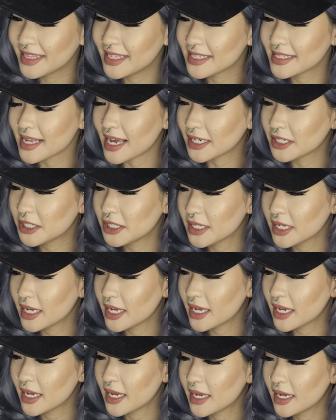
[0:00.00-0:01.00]
This
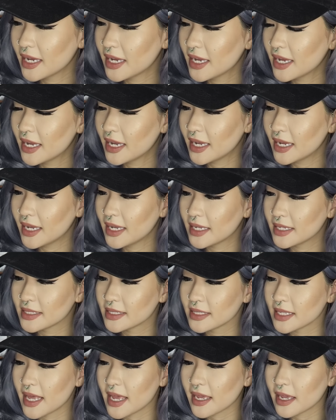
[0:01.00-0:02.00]
actually
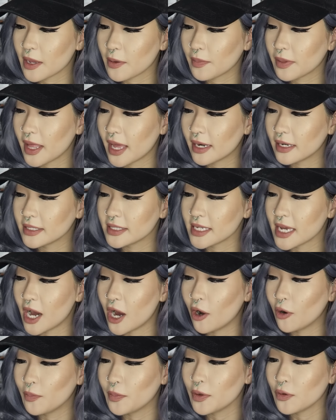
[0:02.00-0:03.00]
is like a planner to
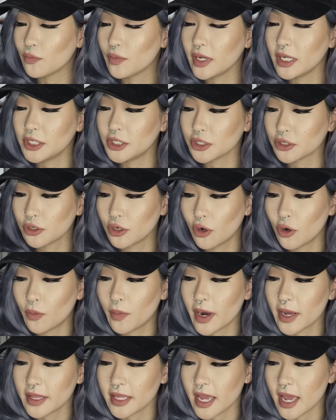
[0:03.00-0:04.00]
help you reach your goal
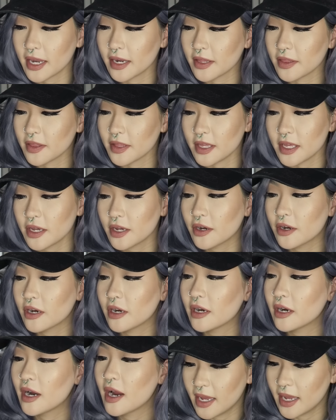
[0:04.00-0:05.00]
by the end of the
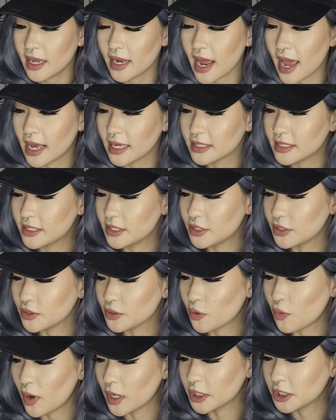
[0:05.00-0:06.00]
year. It asks
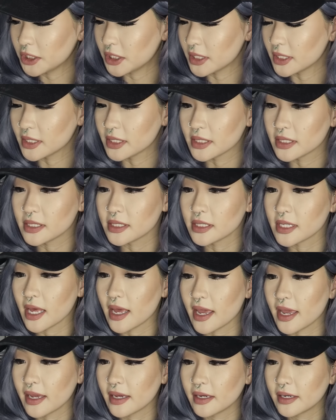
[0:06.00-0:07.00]
you questions
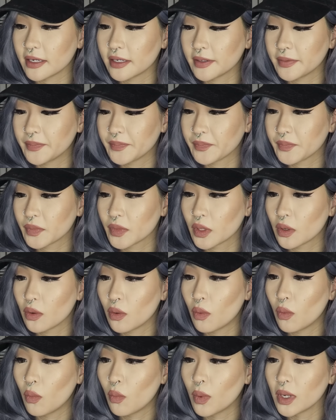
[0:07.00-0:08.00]
like
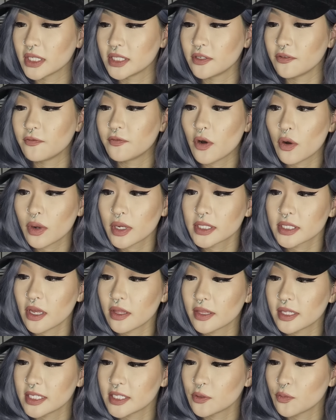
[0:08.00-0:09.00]
what to focus
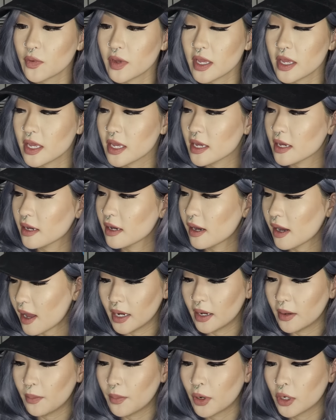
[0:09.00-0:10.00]
on this week,
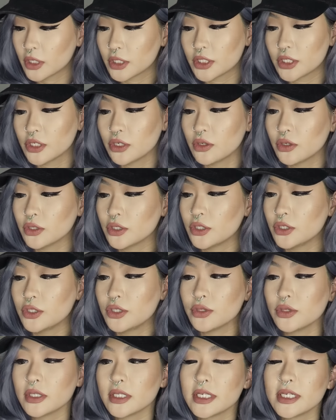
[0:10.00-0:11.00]
personal
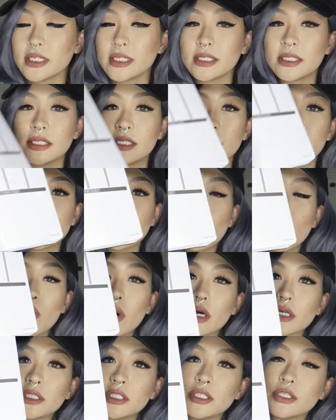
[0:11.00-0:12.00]
to-do list,
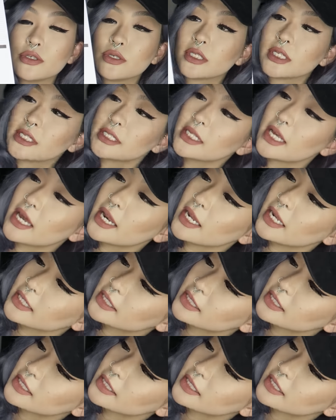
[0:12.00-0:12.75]
work to-do list, and